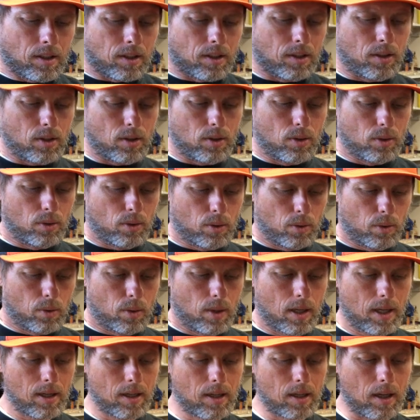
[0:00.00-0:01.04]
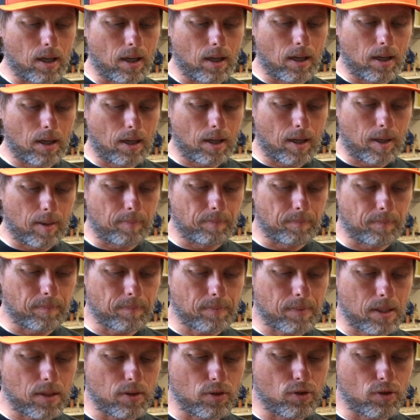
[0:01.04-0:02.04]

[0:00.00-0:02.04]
you um,